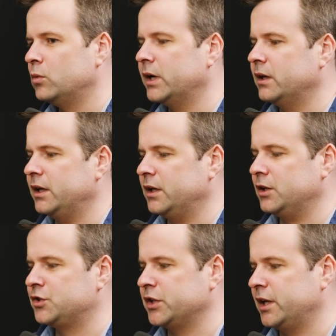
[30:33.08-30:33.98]
Well,
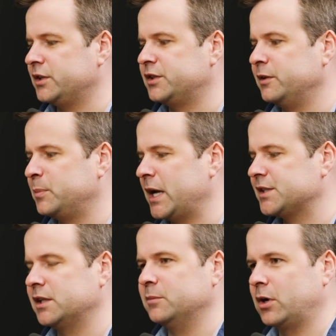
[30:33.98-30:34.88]
it depends
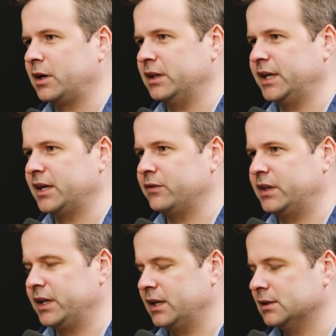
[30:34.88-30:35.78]
on the market like
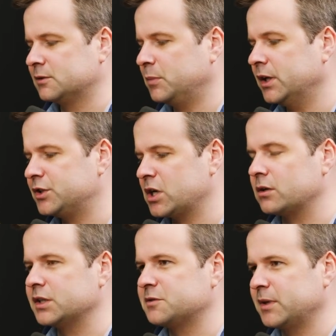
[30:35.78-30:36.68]
everything else. But
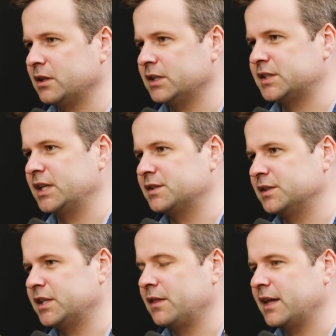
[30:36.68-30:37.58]
generally speaking, let's say it's a
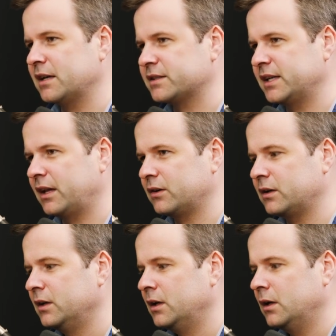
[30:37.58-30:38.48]
$10,000
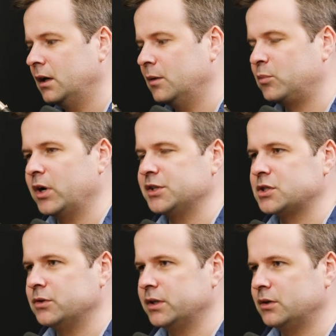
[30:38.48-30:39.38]
uh, priced
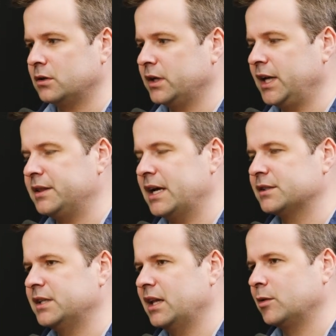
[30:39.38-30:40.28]
unit or an
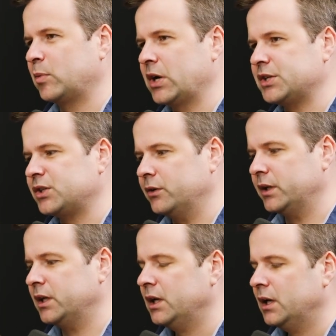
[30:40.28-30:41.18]
$8,000 priced
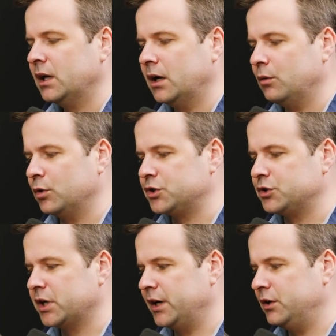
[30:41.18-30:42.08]
unit. Uh, what you're
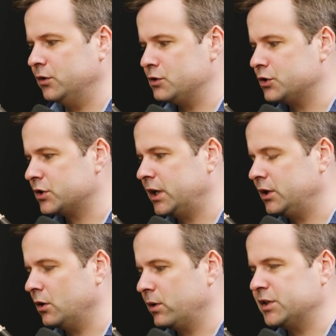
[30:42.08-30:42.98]
trying to do is you're trying to
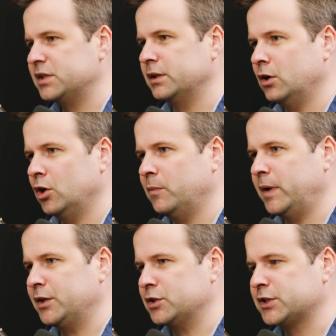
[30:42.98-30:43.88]
go into the home
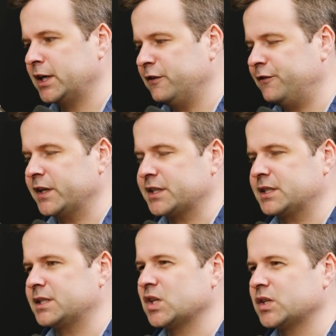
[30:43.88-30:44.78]
and you're trying to fix
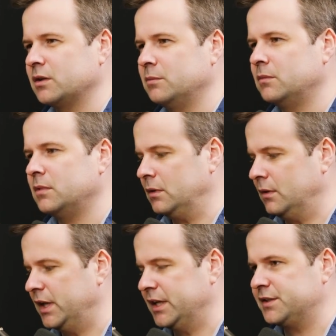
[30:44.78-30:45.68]
the system
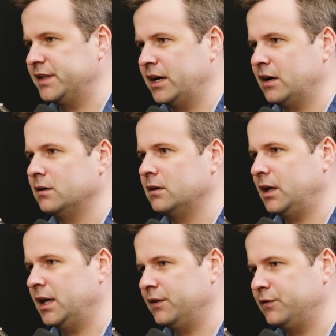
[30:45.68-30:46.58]
that's there.
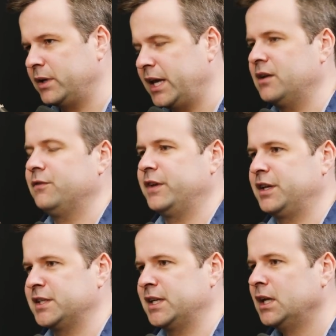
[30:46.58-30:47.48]
And if you can't
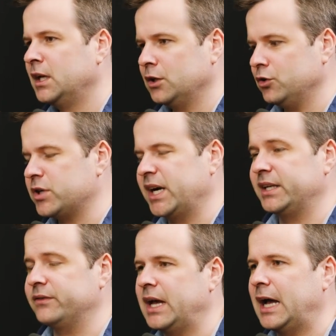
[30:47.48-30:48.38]
fix it, you try to
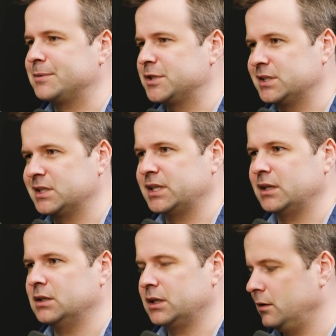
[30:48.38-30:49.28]
give options to say,
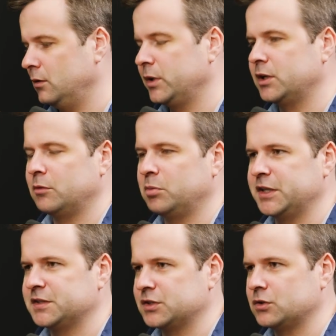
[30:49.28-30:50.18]
look, you know, we can
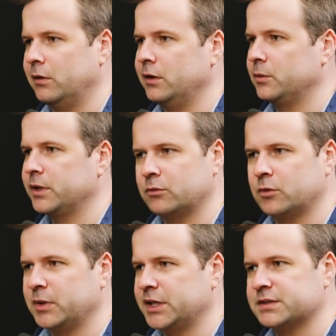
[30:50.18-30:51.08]
replace this coil, we can
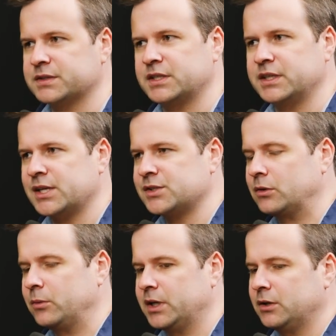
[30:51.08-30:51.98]
replace this
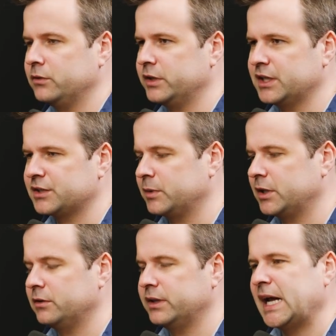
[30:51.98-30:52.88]
condenser, we can do this, we
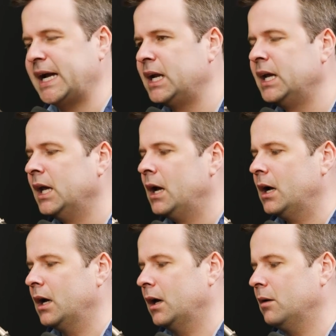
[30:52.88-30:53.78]
can do that.
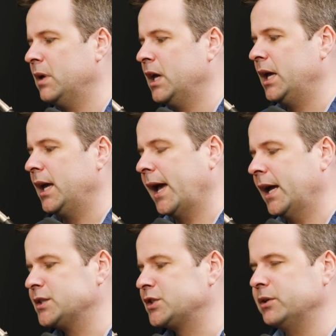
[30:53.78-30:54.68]
Um,
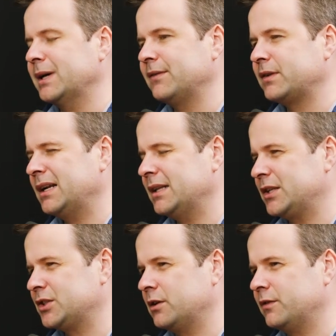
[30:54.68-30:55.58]
and so you have kind of that
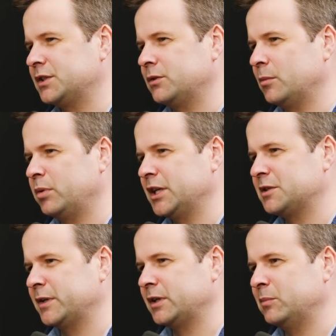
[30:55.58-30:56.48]
service and
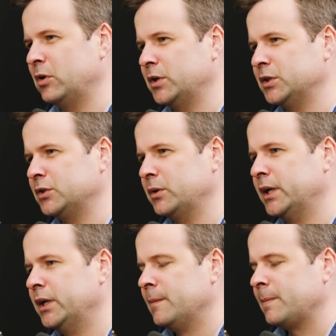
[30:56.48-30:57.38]
replacement component to it
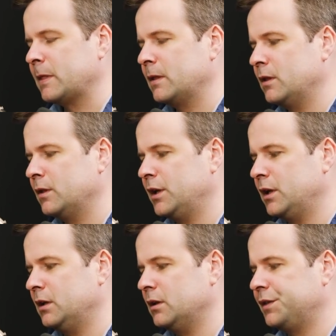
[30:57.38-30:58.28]

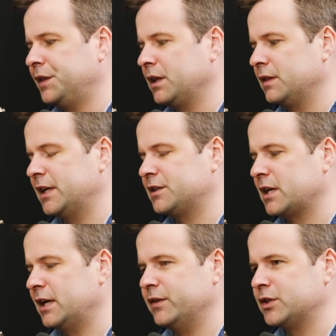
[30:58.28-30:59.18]
the thing that's
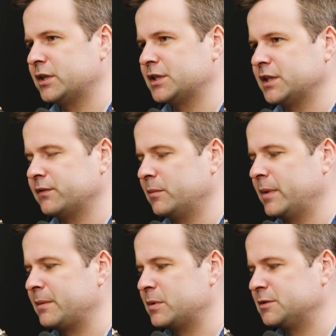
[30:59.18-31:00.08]
kind of interesting from
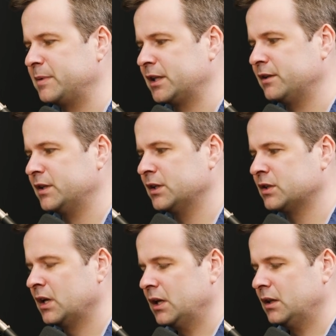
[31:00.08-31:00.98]
my perspective is
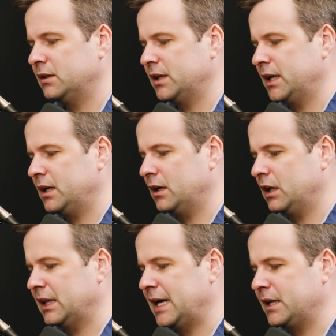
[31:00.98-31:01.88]
that a
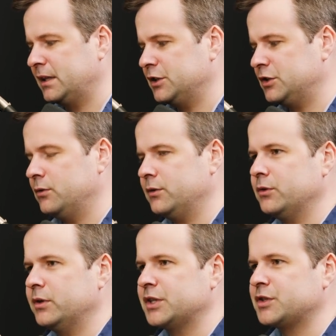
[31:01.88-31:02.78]
lot of these new
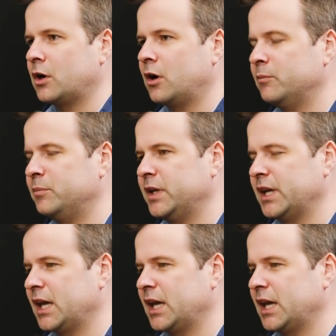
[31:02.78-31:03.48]
units are being